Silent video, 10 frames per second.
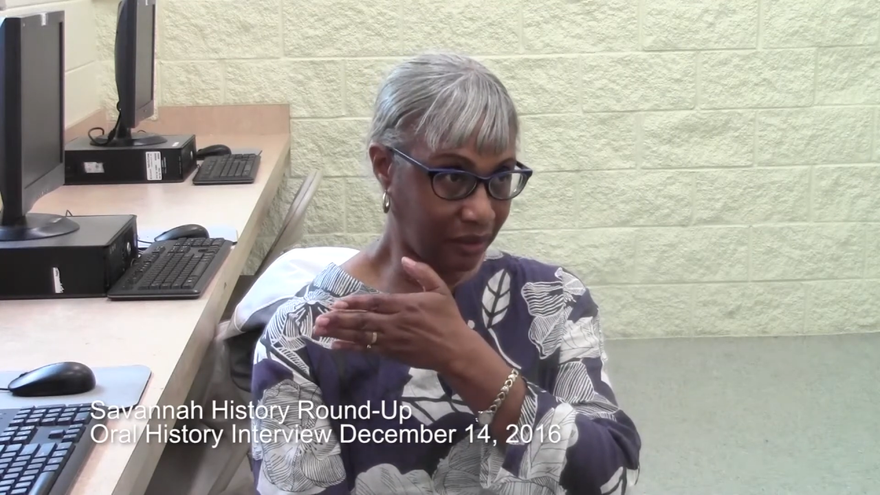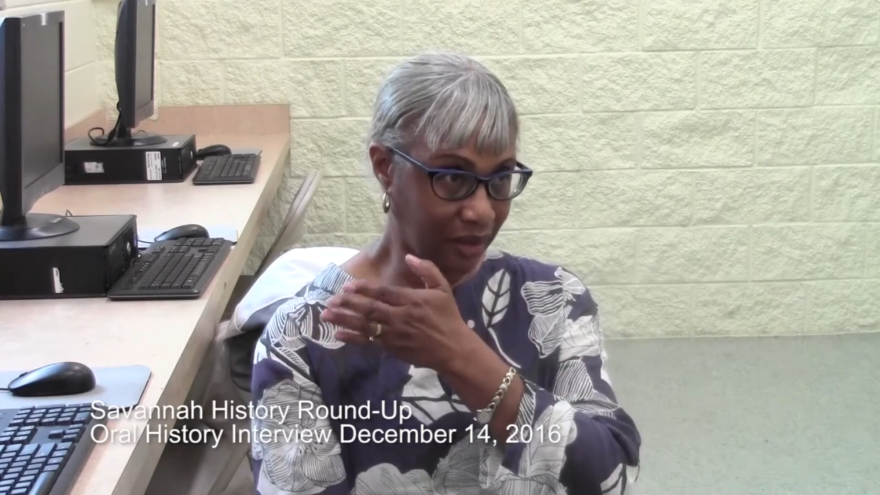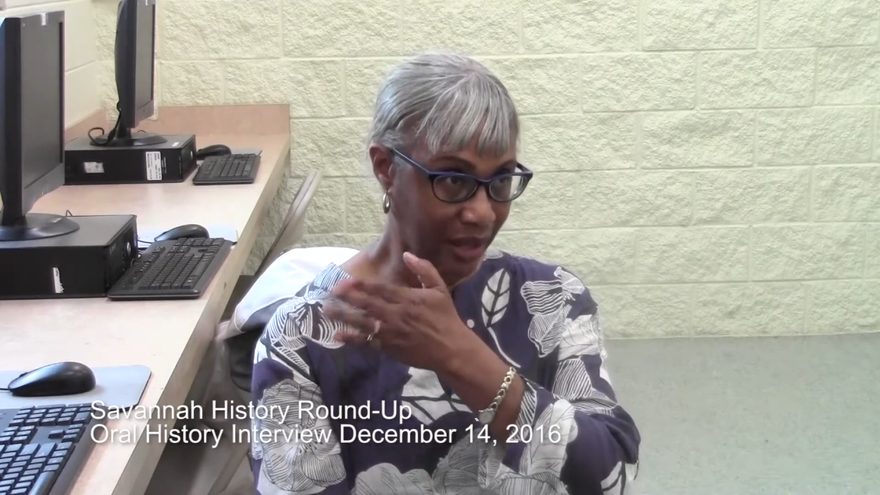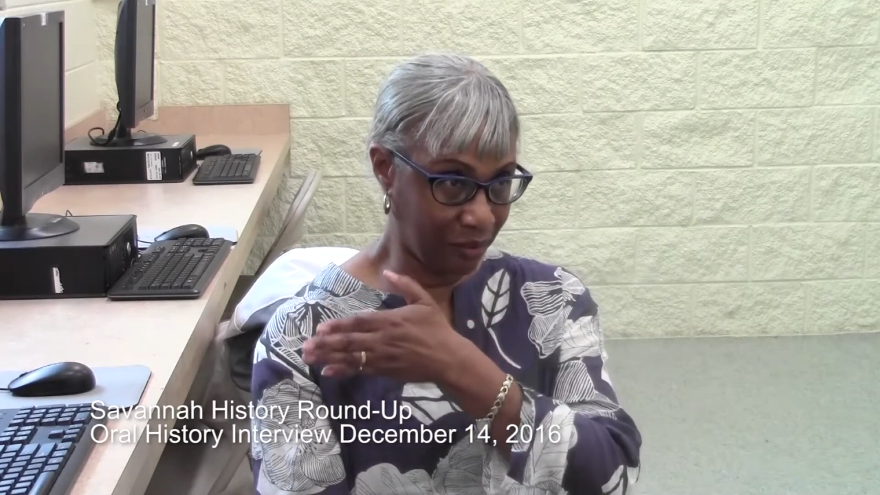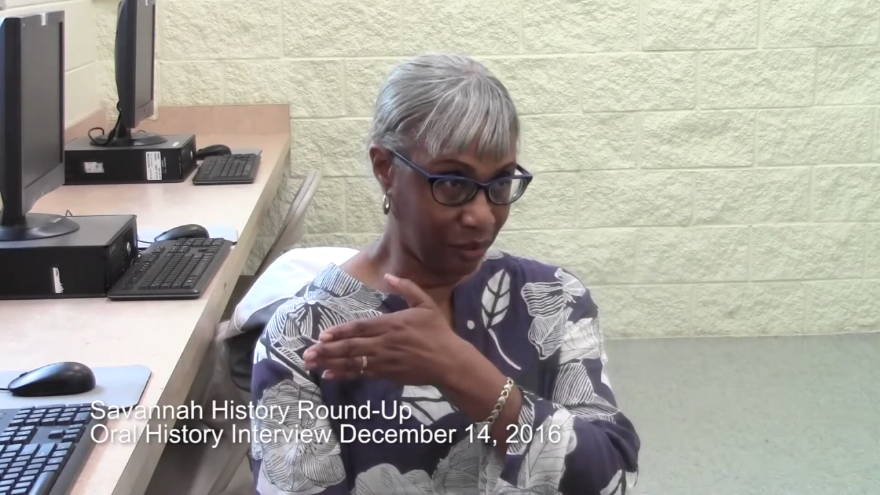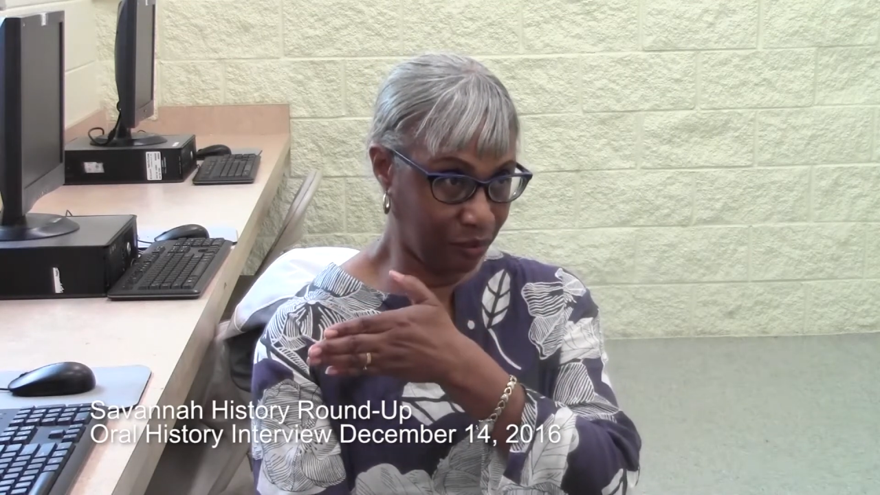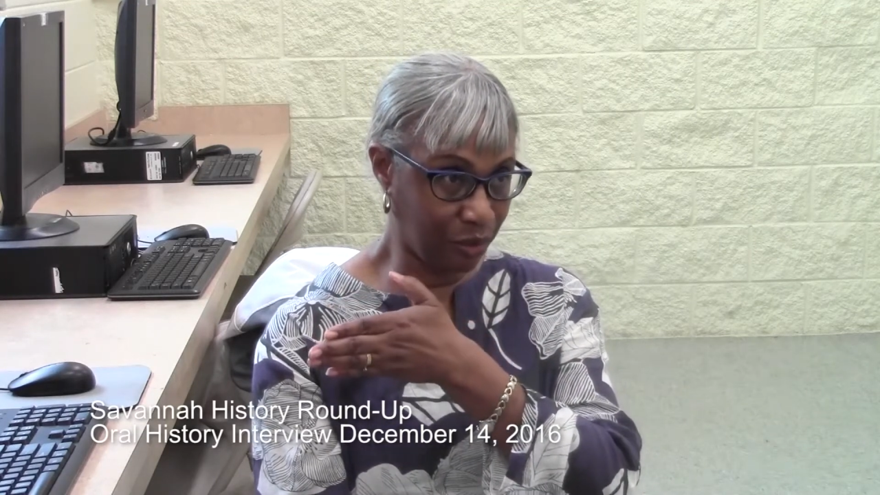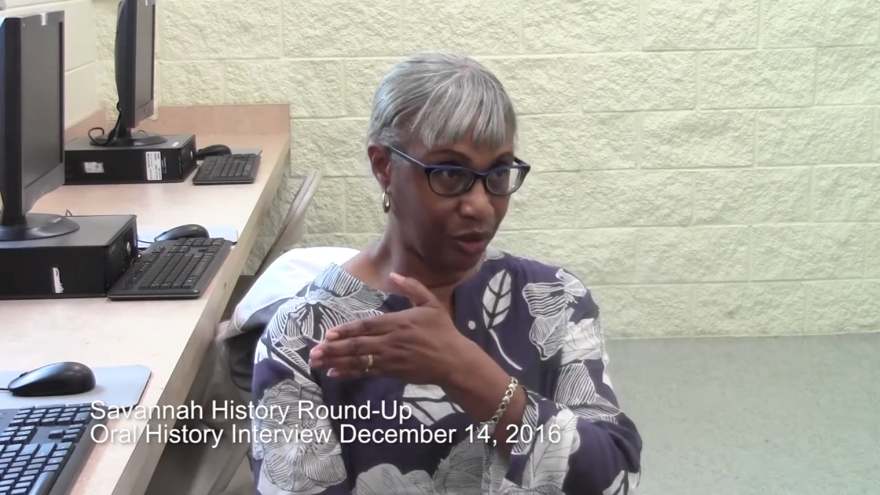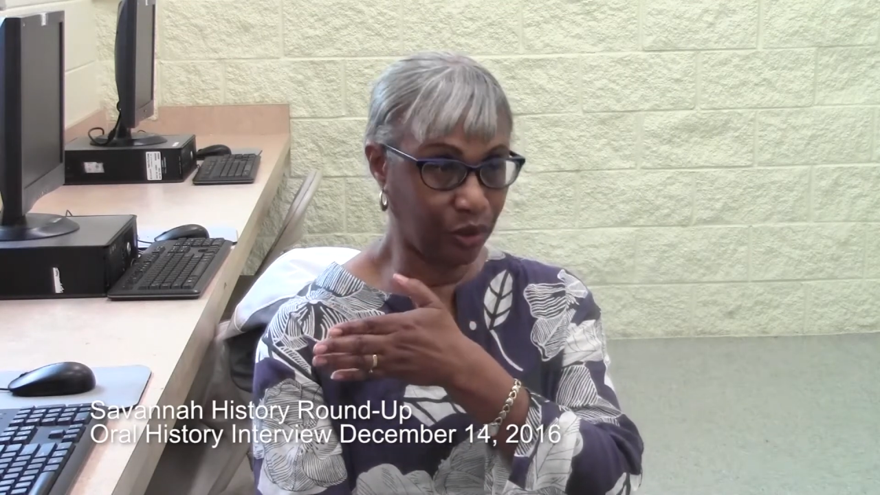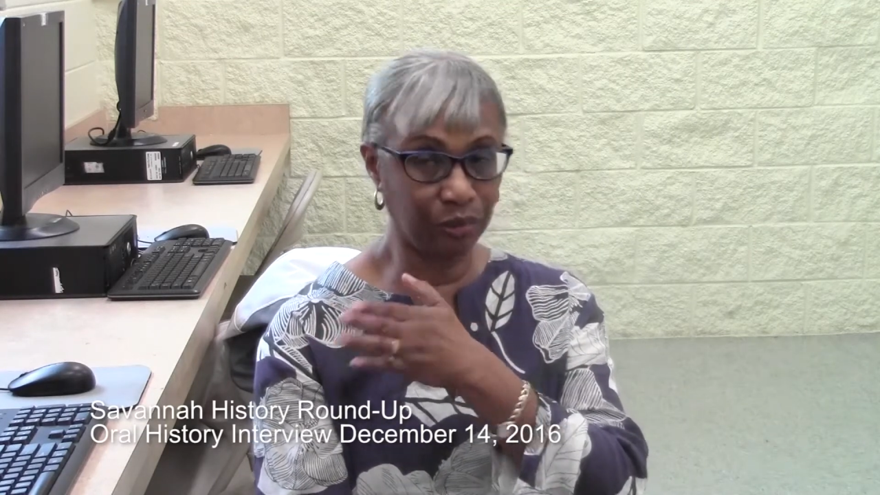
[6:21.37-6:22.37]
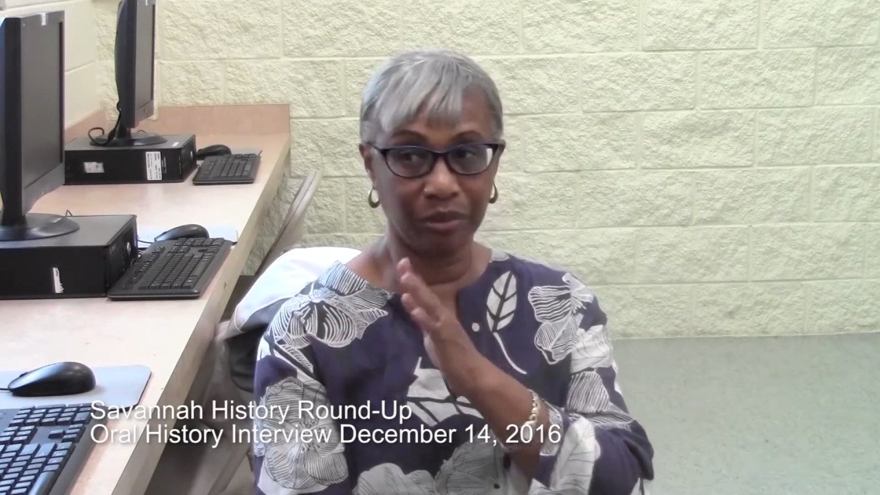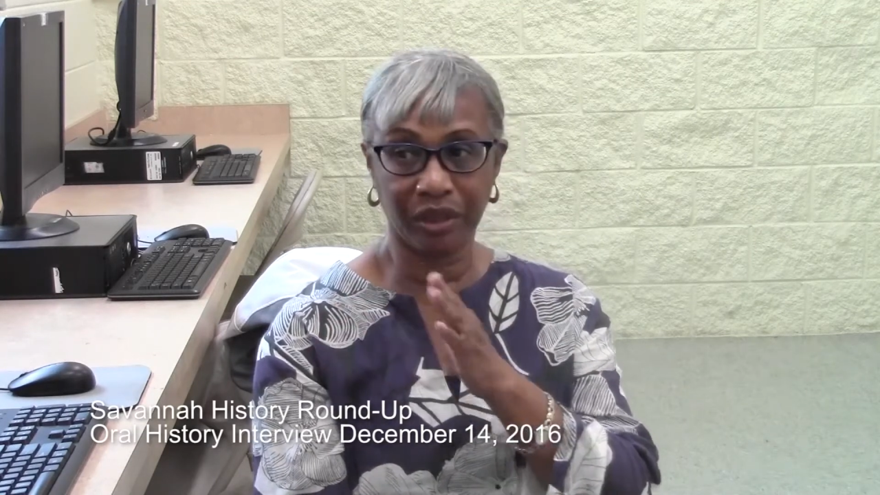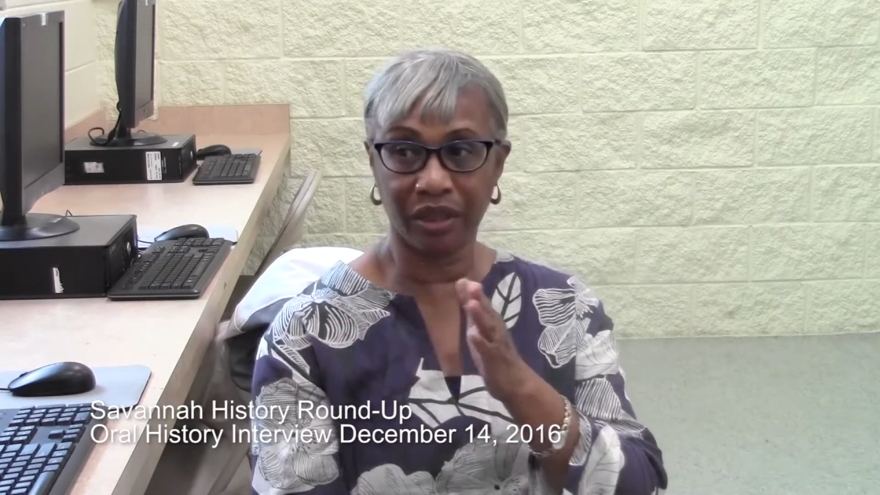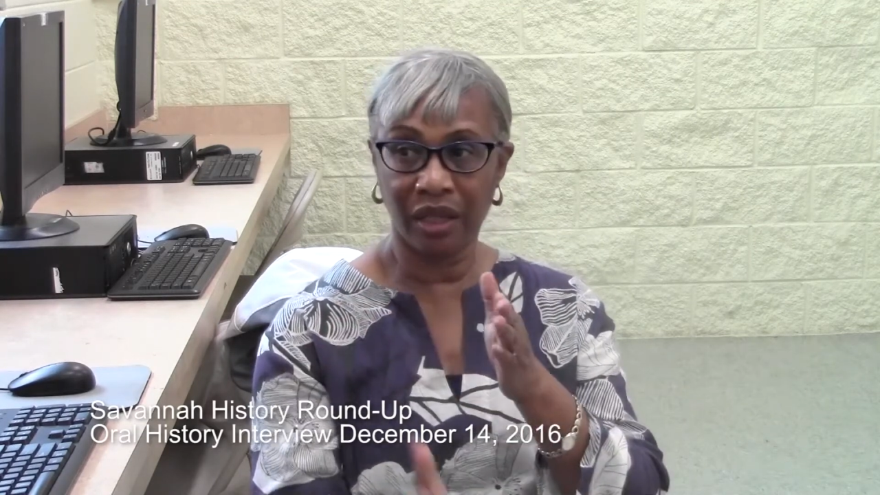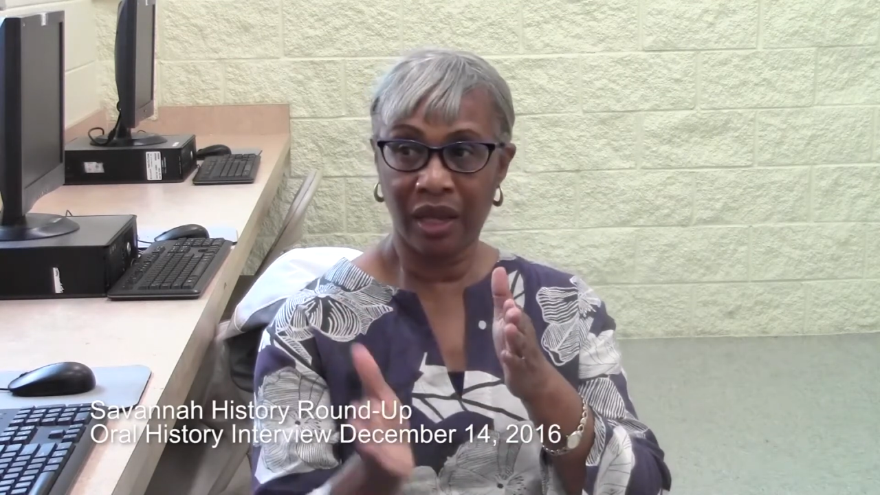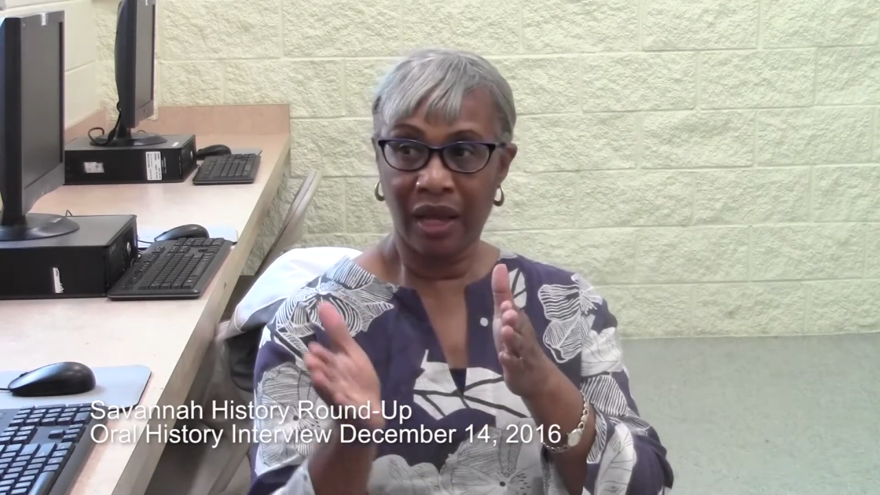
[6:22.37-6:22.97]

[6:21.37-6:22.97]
that one built, but